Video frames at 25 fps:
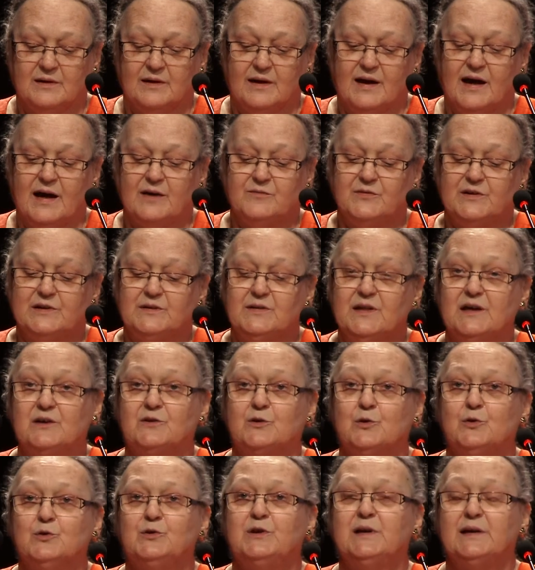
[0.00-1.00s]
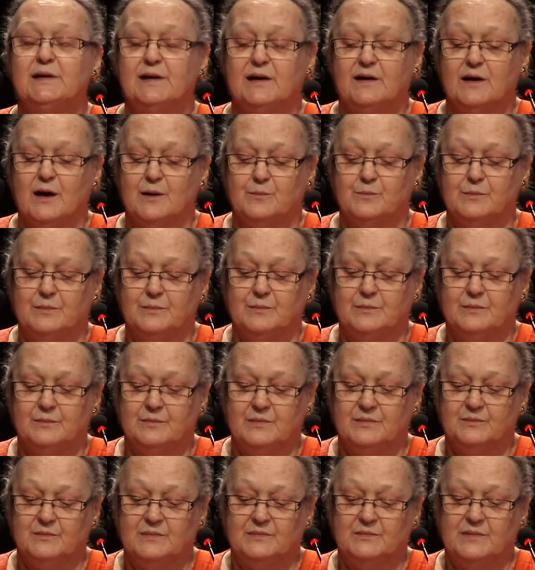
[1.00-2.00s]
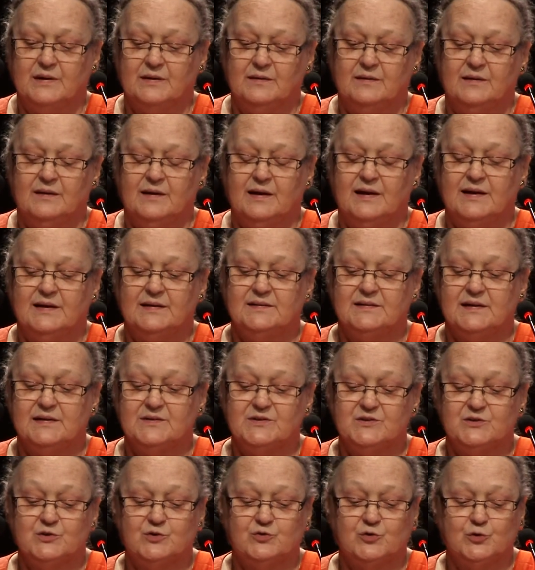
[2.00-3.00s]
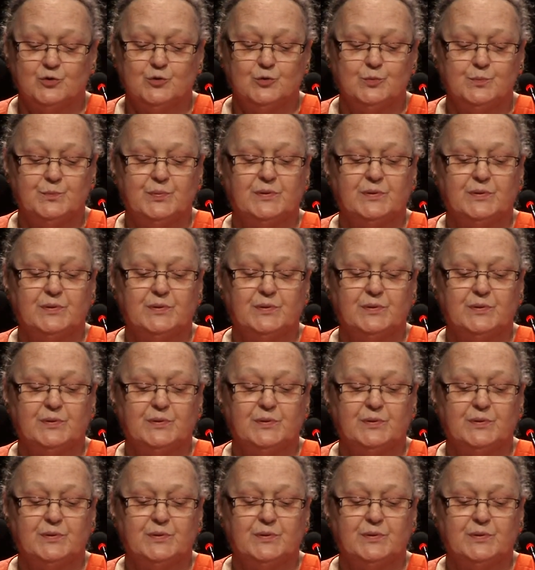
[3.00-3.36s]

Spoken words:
having their own income, and as a group,